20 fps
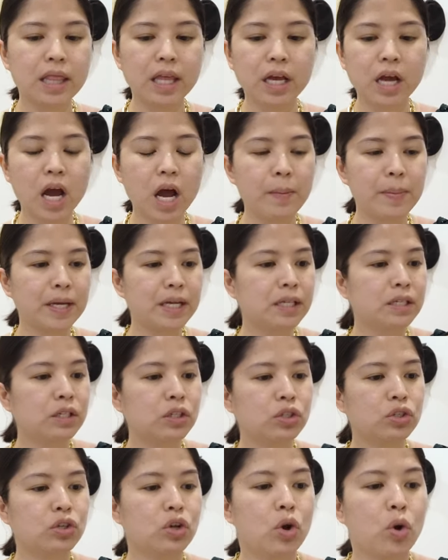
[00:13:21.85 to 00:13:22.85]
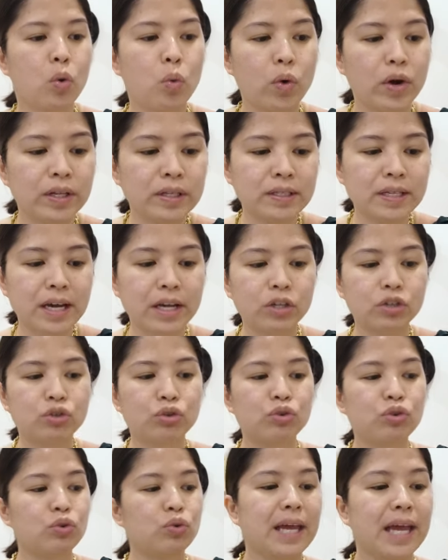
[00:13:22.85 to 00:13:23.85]
the comments once I
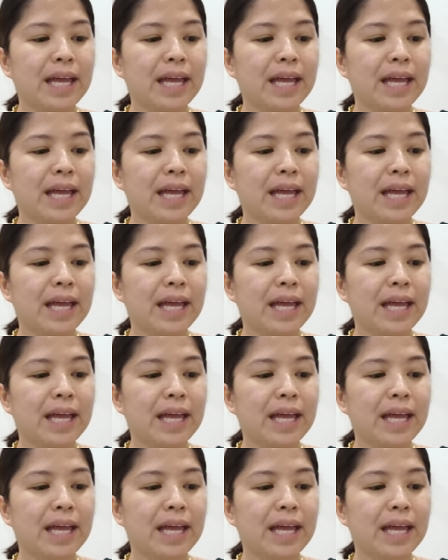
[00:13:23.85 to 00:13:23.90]
do.